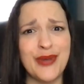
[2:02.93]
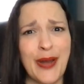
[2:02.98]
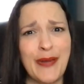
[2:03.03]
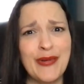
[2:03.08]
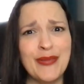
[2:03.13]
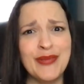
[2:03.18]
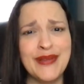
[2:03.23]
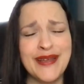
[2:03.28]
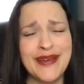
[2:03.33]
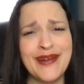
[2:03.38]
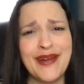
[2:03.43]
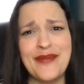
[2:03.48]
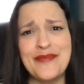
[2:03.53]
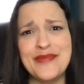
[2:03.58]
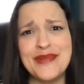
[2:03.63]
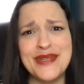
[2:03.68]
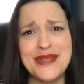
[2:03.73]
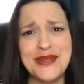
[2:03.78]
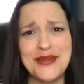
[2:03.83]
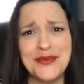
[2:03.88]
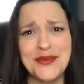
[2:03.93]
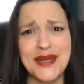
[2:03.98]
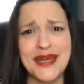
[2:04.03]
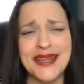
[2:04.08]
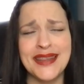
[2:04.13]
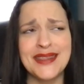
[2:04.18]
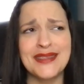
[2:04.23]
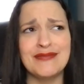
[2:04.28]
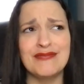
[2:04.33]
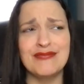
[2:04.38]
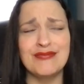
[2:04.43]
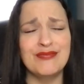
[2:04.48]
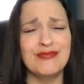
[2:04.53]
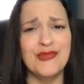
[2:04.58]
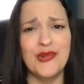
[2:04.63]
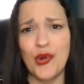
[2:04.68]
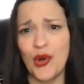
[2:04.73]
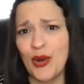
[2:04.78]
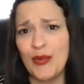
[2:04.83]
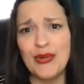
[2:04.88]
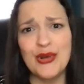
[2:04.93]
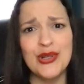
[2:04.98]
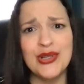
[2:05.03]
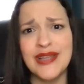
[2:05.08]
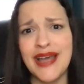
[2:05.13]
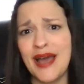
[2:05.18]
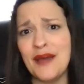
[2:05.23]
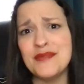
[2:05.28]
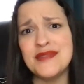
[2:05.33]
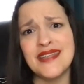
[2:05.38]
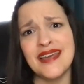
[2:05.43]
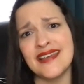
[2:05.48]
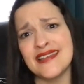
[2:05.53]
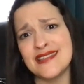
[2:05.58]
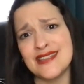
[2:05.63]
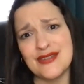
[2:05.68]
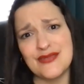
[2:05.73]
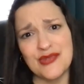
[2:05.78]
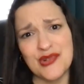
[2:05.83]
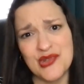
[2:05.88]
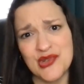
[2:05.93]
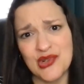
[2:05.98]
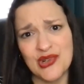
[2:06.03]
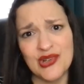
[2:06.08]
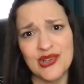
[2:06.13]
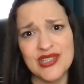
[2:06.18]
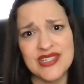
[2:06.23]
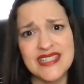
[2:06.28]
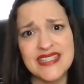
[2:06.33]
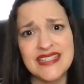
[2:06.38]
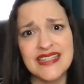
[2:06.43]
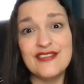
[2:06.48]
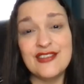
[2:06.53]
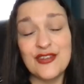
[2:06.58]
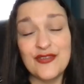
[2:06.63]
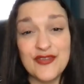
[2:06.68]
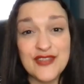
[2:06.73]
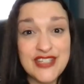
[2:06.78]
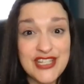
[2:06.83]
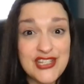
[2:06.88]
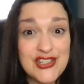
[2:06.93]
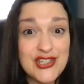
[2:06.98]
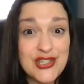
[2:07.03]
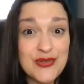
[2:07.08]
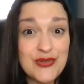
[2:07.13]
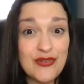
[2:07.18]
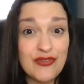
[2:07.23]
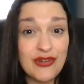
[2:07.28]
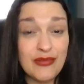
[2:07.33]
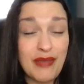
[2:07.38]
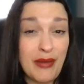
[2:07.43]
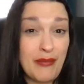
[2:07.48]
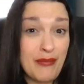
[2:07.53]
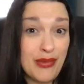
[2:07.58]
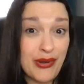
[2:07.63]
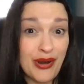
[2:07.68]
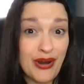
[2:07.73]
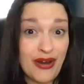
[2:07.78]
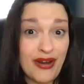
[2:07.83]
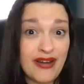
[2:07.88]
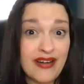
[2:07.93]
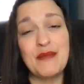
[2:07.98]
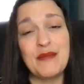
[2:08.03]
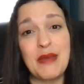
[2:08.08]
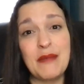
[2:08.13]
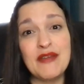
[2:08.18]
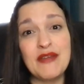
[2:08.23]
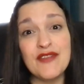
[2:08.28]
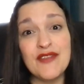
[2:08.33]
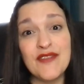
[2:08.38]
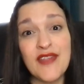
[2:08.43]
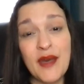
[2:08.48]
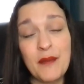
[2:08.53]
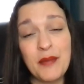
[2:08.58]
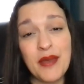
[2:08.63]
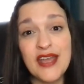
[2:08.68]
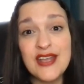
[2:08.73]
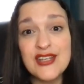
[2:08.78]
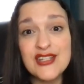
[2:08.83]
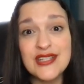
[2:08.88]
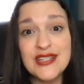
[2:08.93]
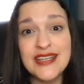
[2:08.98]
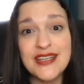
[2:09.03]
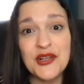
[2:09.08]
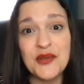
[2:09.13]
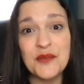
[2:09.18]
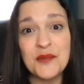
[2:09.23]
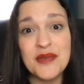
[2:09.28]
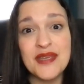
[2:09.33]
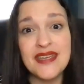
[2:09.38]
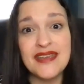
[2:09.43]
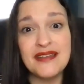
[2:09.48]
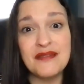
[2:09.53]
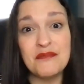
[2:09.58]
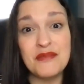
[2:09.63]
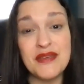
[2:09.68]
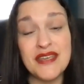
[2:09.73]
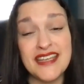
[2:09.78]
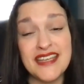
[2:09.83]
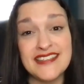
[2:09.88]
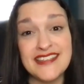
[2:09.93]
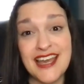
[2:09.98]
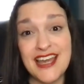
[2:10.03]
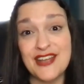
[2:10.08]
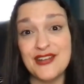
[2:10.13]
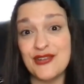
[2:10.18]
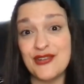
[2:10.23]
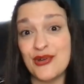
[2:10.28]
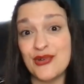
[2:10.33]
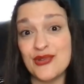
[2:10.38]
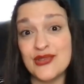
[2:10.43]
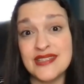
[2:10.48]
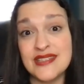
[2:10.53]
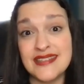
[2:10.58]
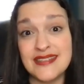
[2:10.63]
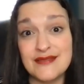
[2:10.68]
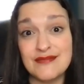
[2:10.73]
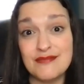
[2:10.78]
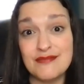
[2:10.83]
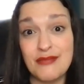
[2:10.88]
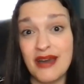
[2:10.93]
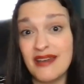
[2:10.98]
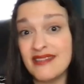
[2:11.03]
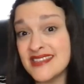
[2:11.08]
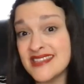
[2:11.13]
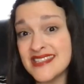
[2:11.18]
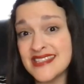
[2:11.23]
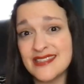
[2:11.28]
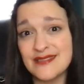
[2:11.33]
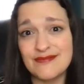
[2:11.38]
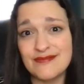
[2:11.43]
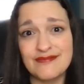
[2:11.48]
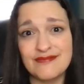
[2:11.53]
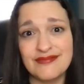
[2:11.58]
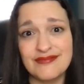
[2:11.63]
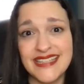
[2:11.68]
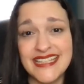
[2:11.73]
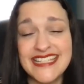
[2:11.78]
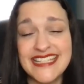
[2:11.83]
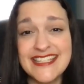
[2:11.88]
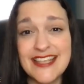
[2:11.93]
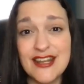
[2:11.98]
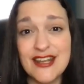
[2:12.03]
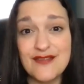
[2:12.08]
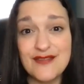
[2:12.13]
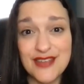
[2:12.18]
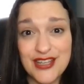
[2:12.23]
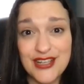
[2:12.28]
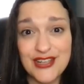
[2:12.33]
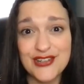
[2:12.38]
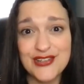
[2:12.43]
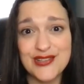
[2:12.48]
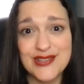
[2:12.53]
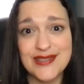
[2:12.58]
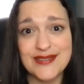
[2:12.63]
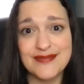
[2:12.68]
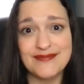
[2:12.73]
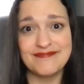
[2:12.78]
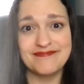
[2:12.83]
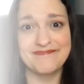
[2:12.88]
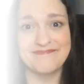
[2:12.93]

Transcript: probably accompanied with normal lab tests and results, their physician will remember. Maybe for that patient, it'll mean being diagnosed in months instead of years.